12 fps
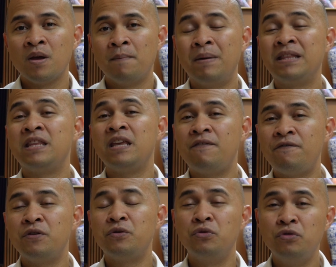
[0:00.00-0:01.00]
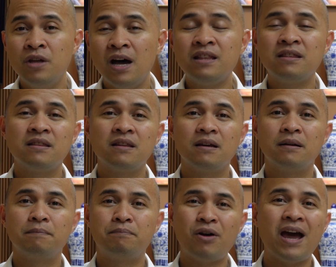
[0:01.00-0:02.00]
But if you do not
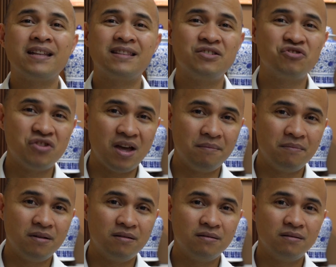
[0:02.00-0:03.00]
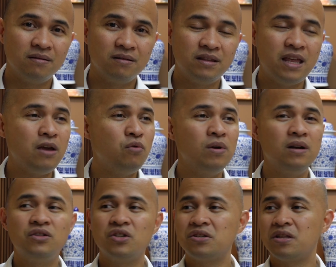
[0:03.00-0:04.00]
practice them, they will
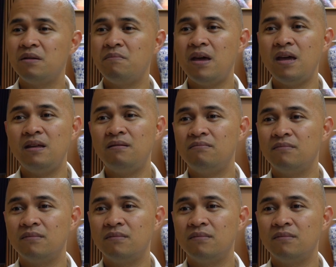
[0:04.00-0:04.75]
just remain